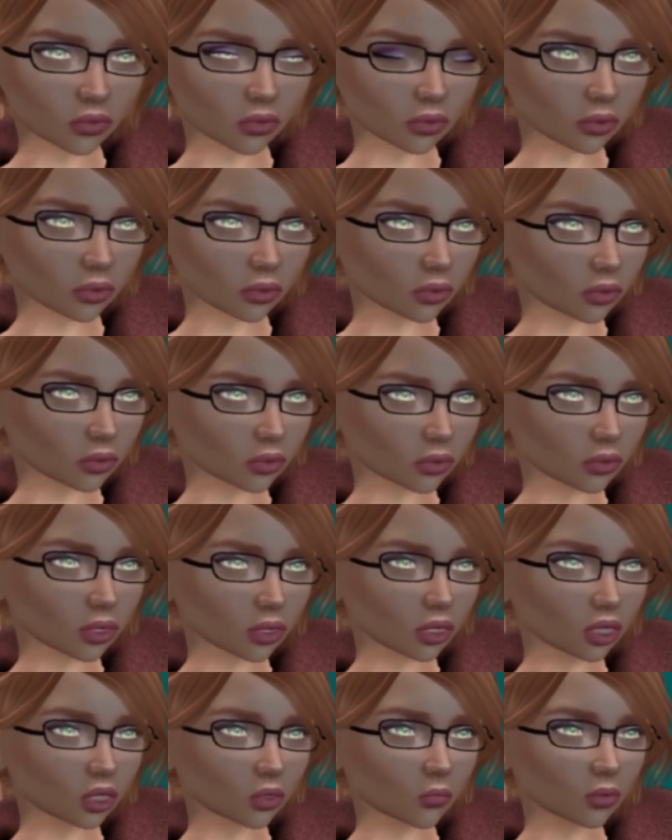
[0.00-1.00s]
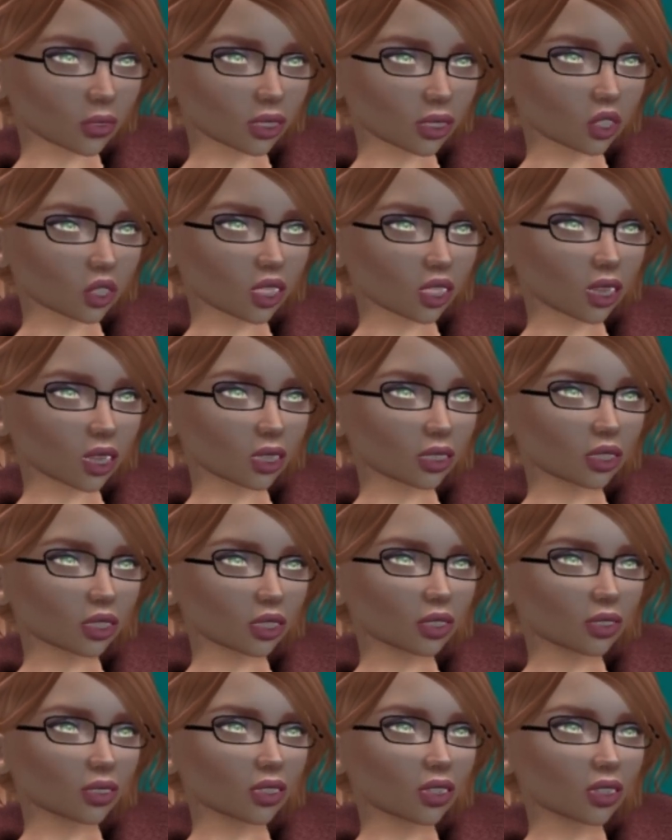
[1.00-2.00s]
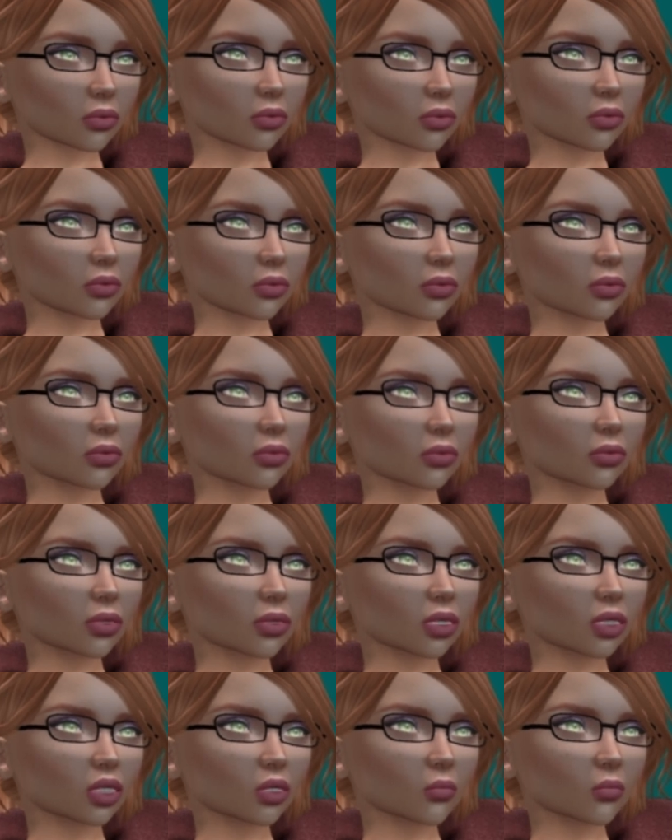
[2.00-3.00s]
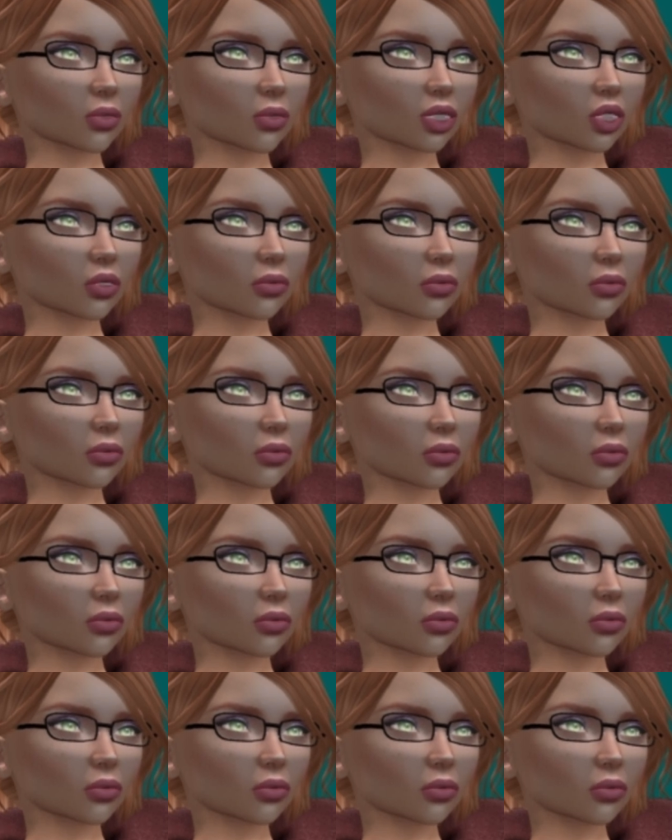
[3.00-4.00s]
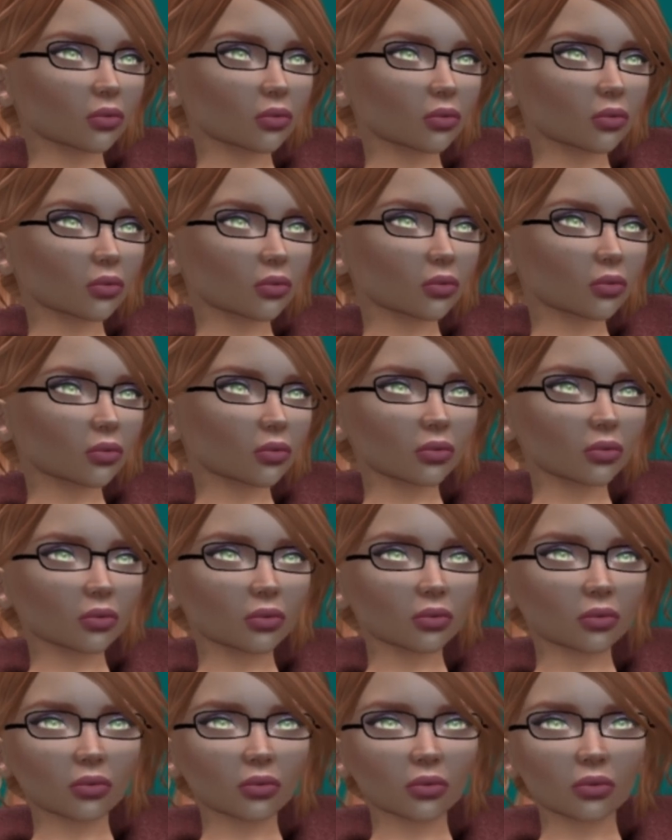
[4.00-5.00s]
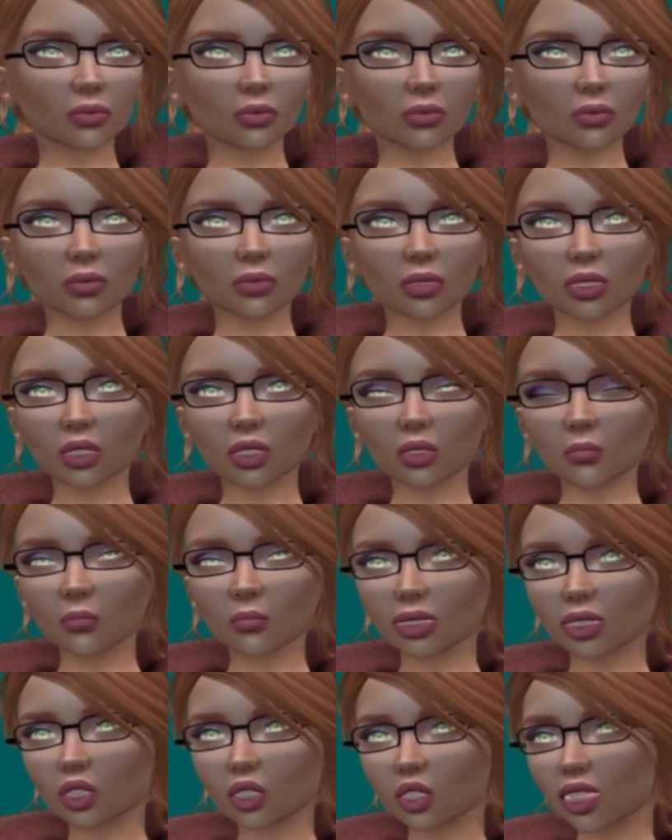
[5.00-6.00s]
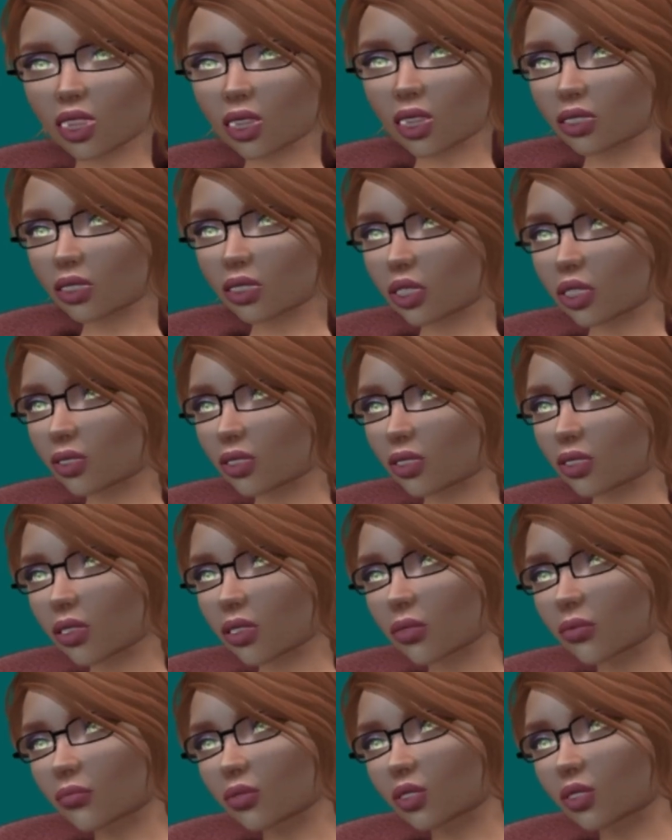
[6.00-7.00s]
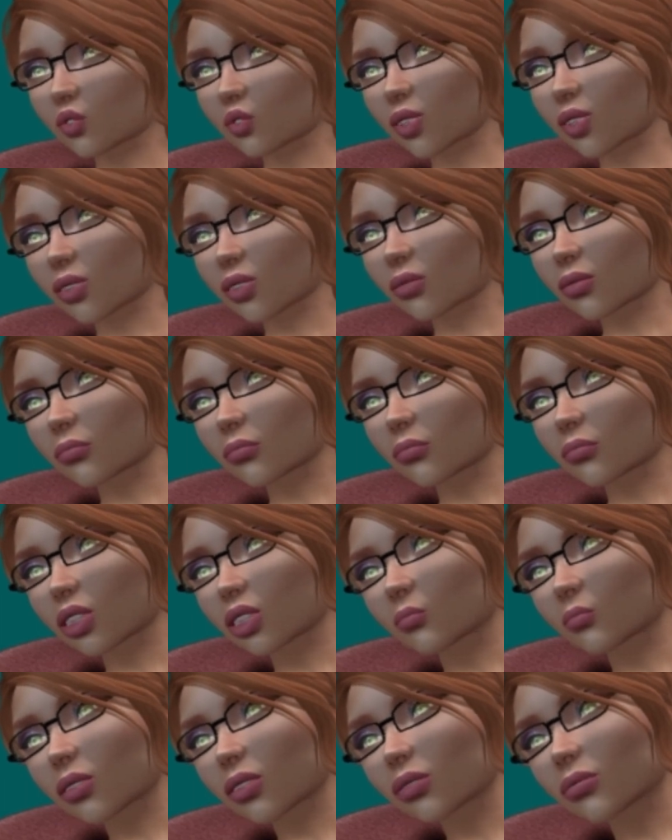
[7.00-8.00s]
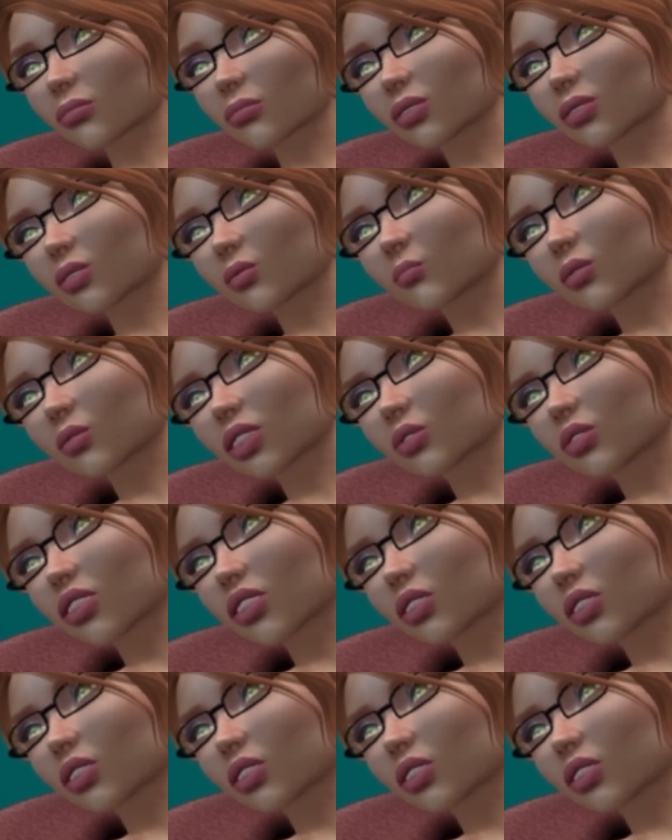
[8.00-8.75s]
Improving is a daily basis. That is, something that we never stop doing. And we